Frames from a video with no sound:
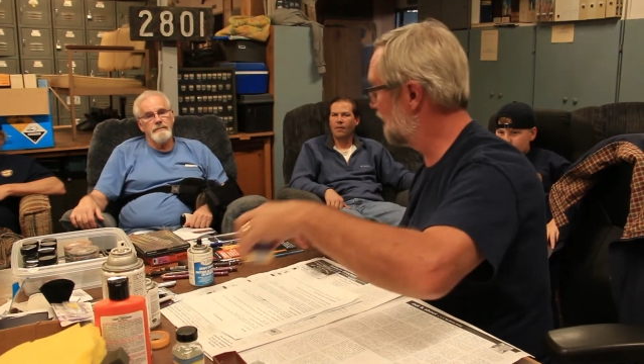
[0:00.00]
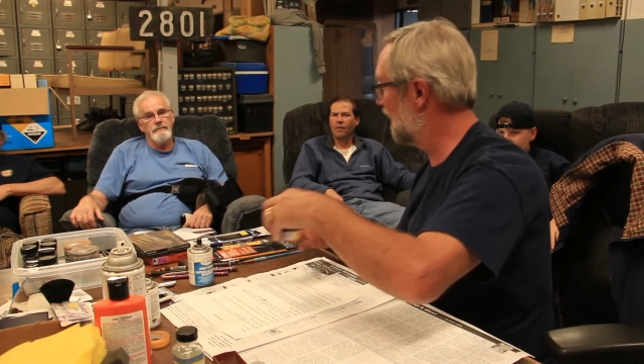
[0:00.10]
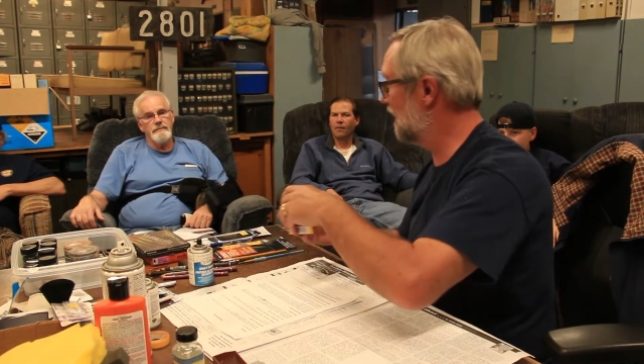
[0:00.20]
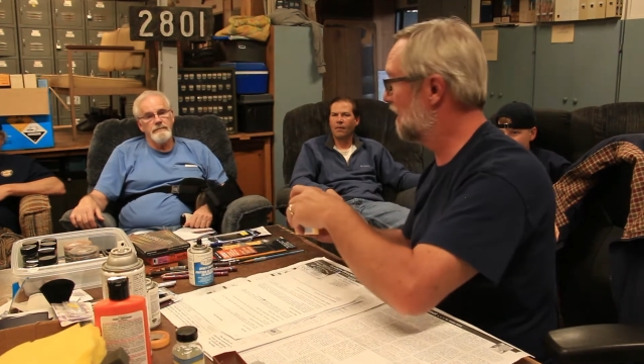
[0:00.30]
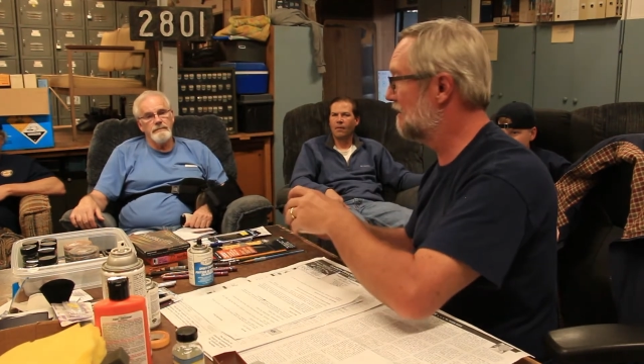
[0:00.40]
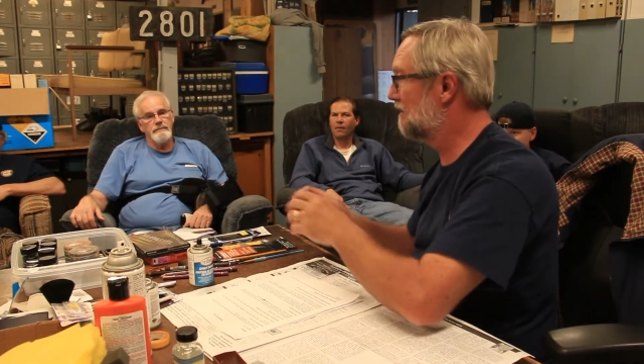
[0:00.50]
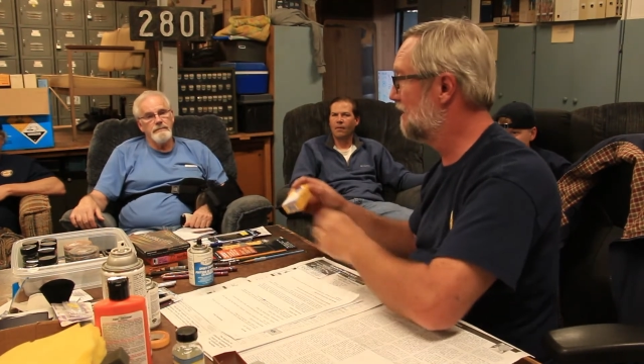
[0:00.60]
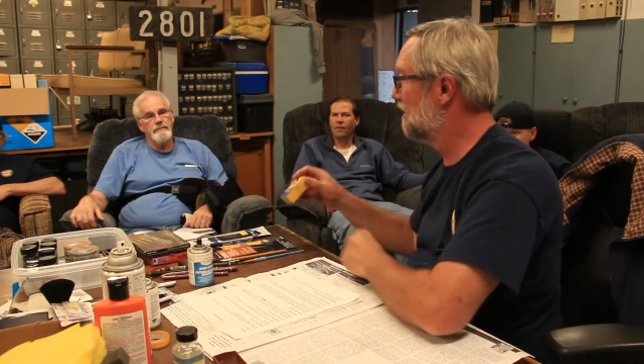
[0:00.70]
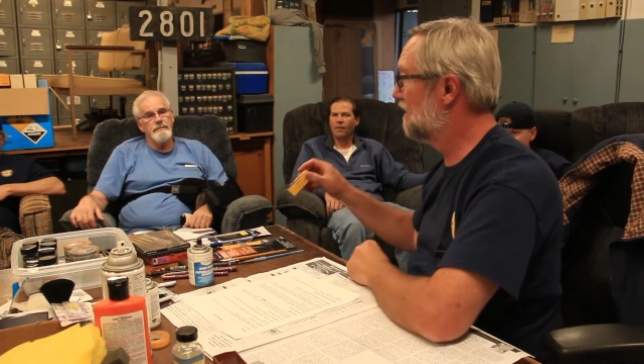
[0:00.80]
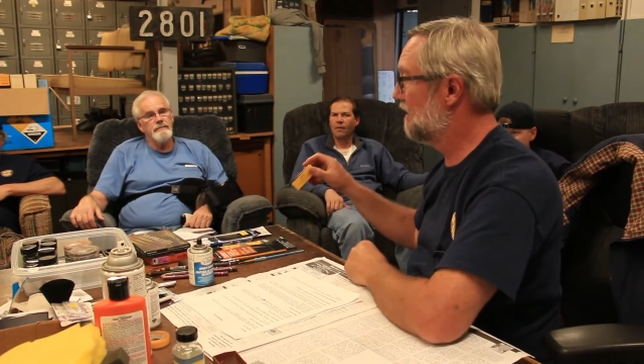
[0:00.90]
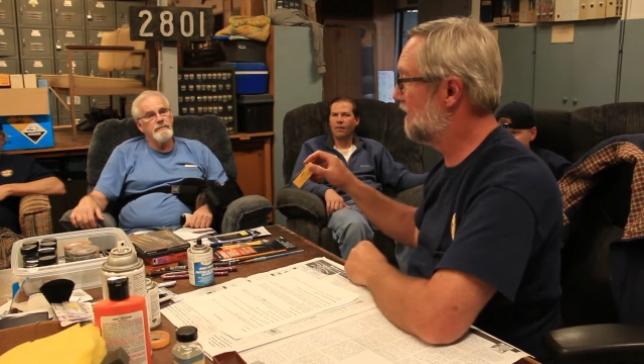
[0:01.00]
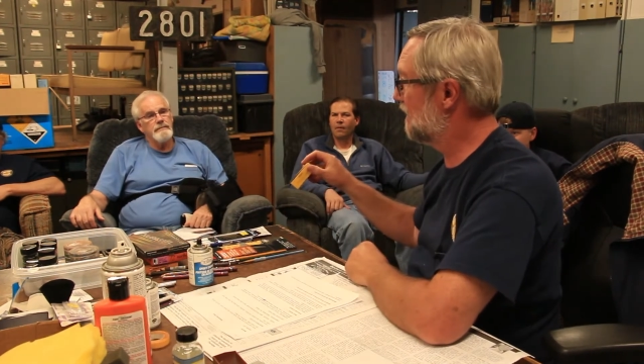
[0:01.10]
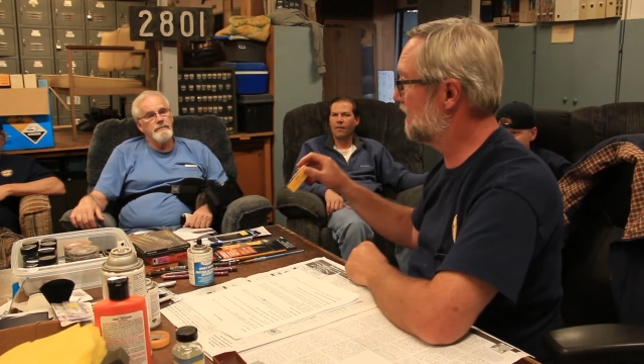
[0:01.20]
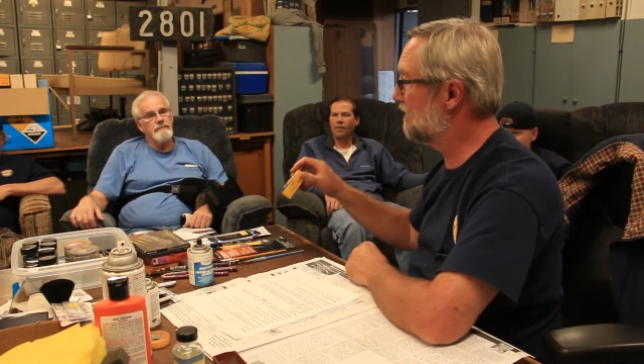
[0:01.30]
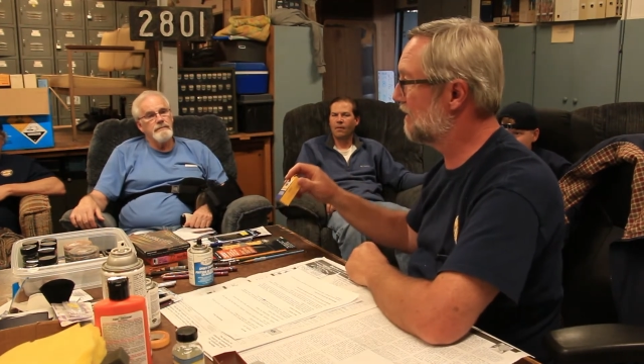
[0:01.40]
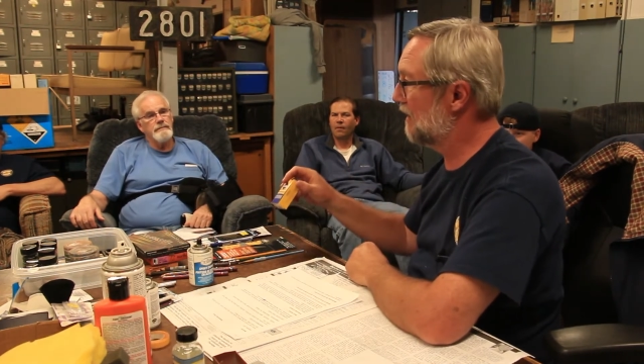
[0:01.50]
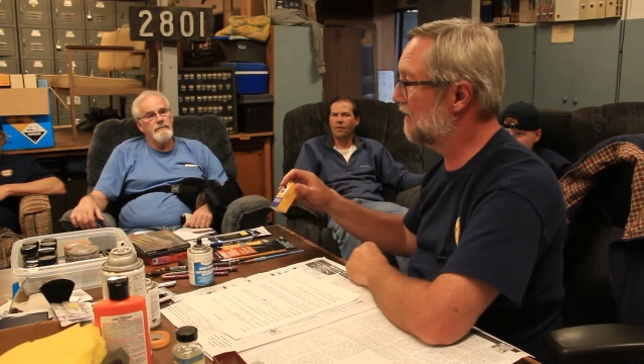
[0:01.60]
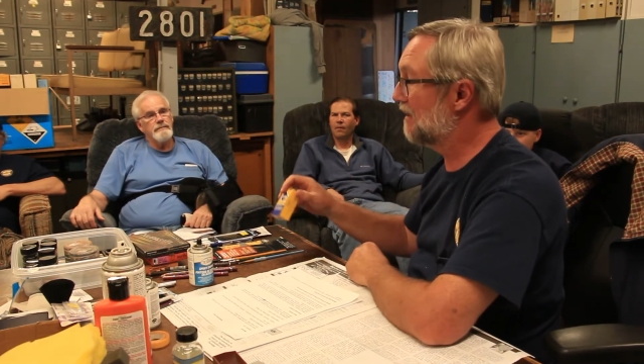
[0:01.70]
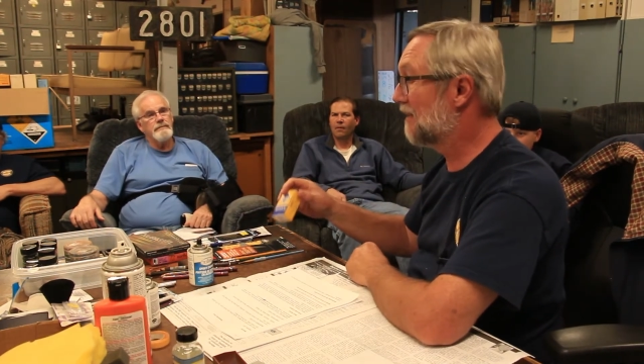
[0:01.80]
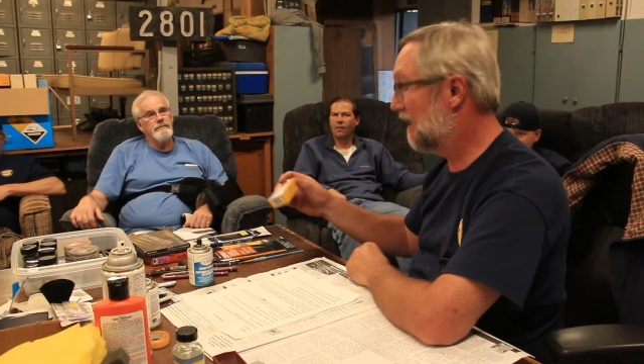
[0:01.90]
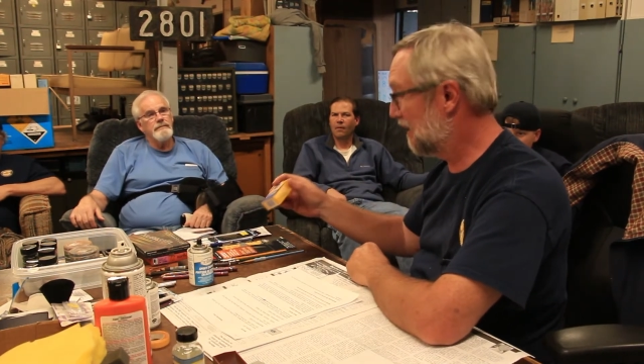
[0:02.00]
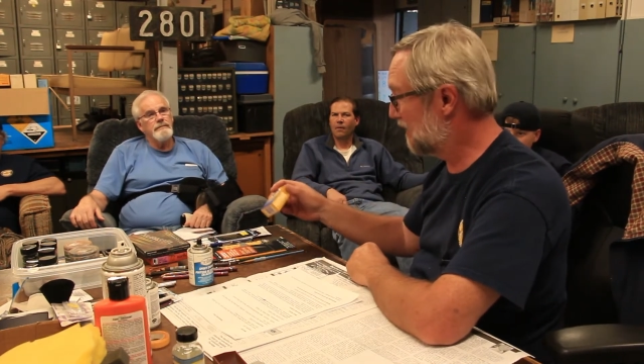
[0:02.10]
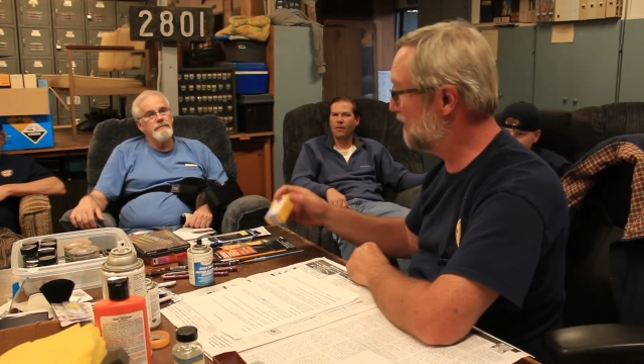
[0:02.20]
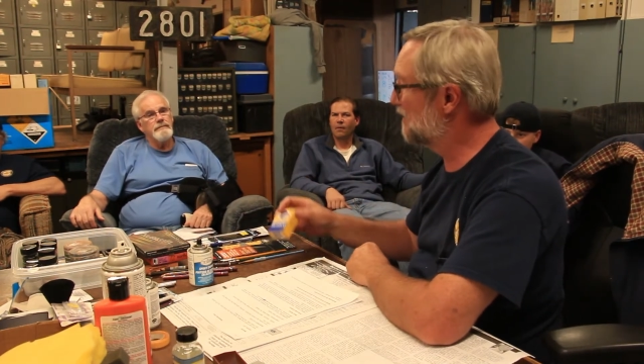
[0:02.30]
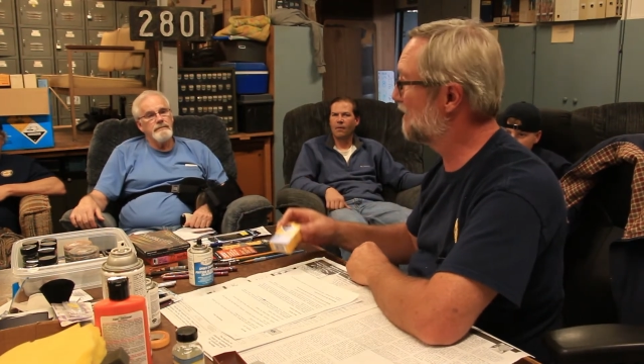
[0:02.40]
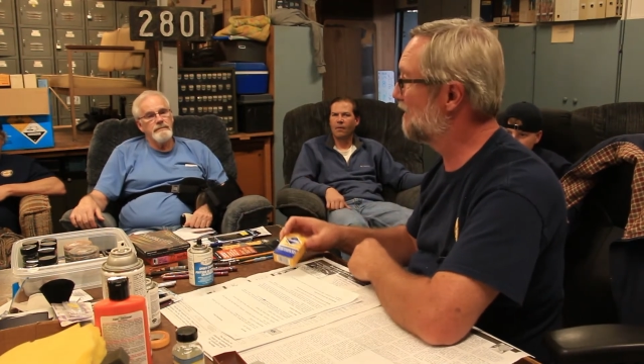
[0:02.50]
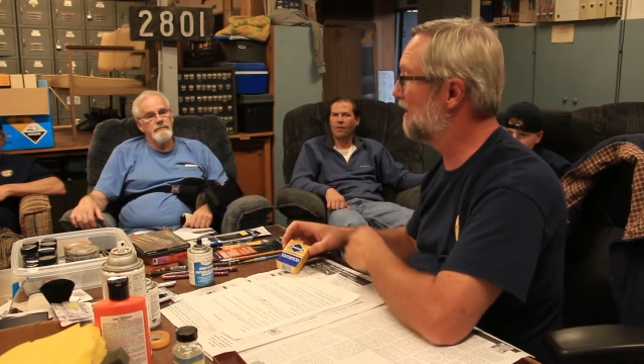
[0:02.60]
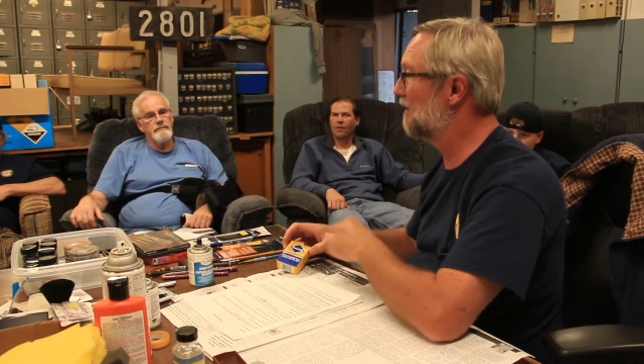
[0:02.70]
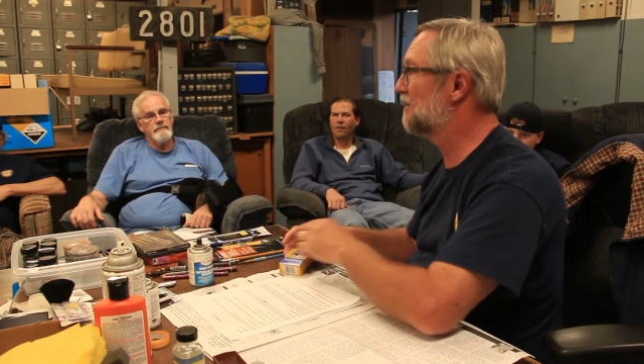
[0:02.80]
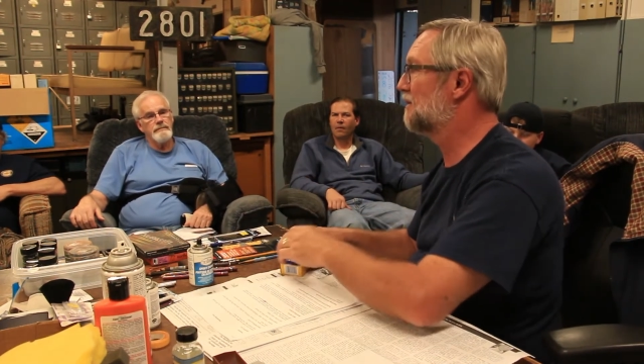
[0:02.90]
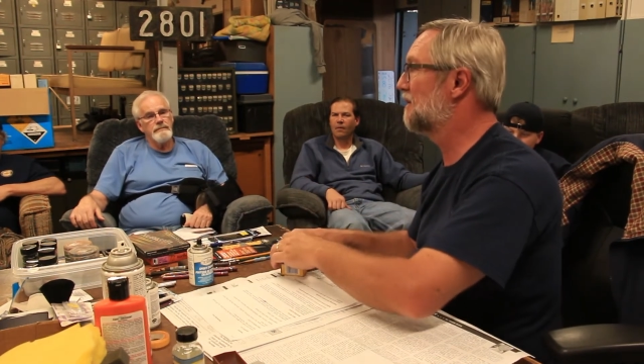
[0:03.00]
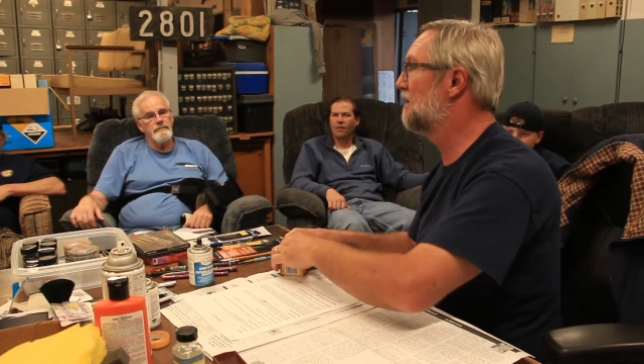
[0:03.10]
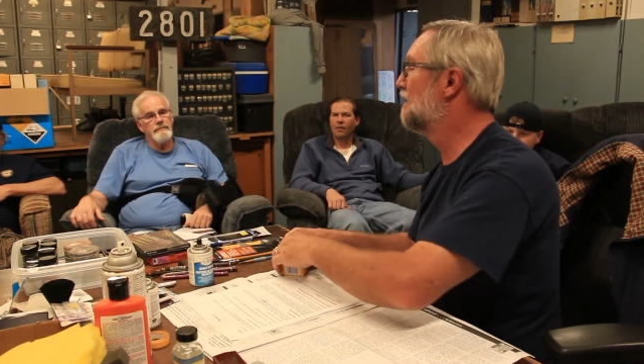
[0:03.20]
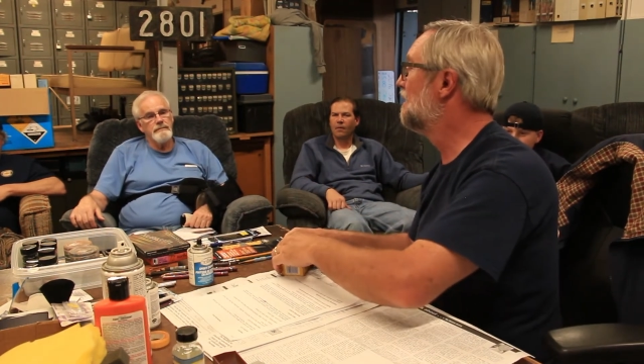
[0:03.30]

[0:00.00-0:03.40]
Again, you can get these anywhere. I got these at the dollar store.